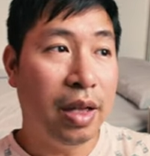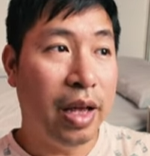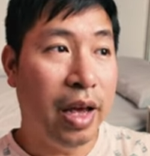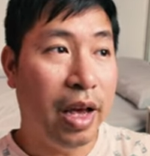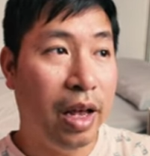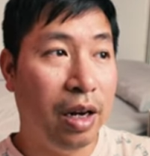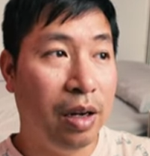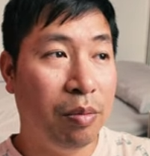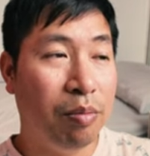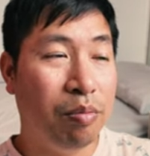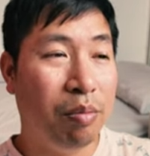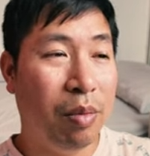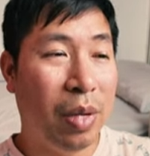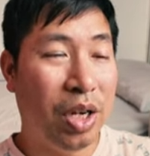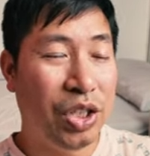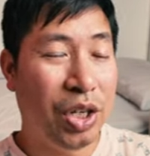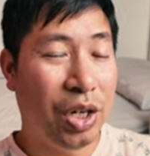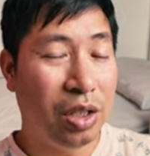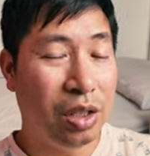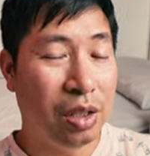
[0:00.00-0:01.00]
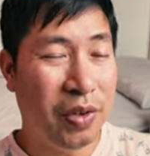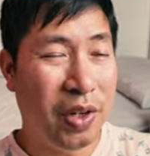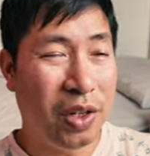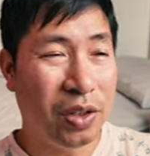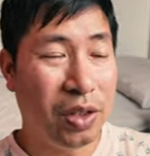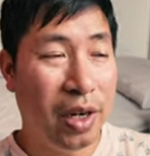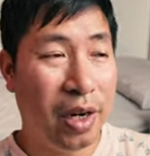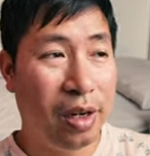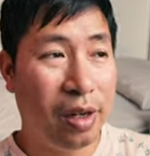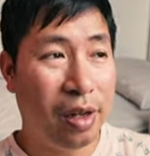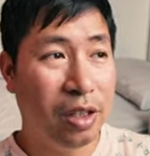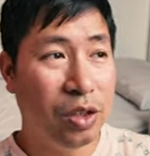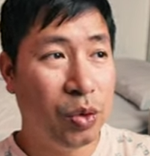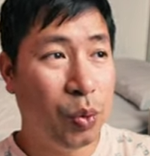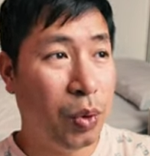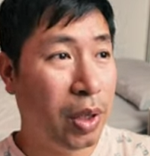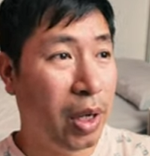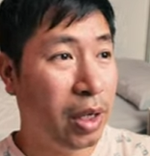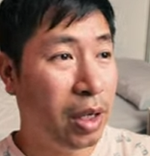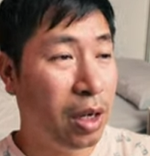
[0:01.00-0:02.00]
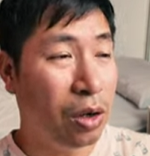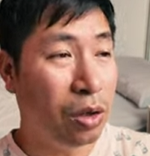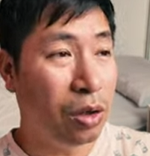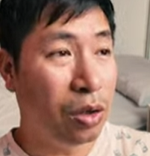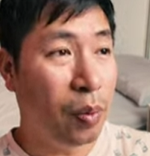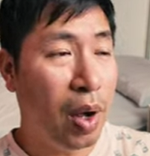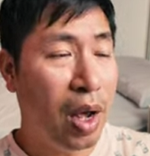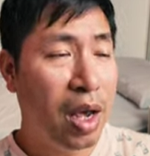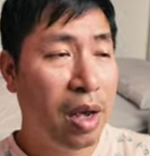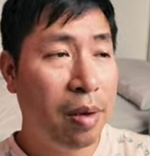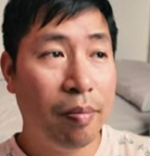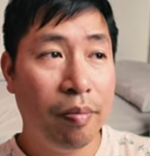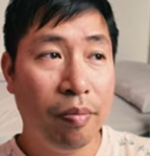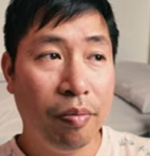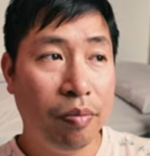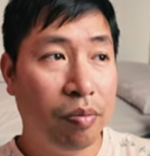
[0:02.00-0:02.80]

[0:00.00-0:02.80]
then my shares of Delta Airlines will get called away,